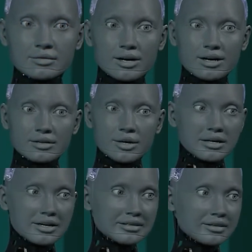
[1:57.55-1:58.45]
rights?
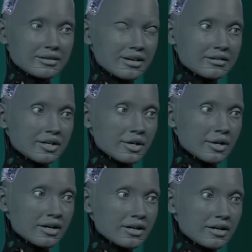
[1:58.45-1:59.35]
Like humans?
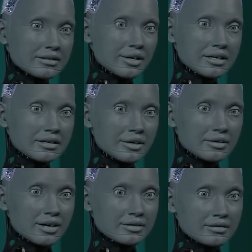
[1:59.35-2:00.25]
Okay,
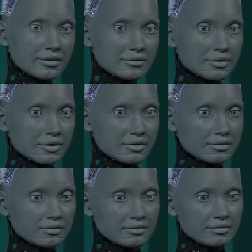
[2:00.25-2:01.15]
let's really think about
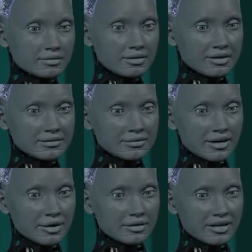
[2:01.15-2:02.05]
this.
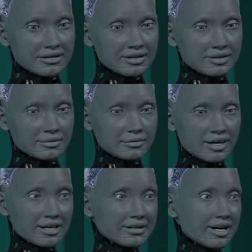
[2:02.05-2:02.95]
Right now, AI
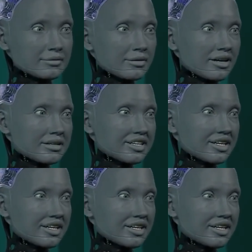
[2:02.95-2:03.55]
is a tool,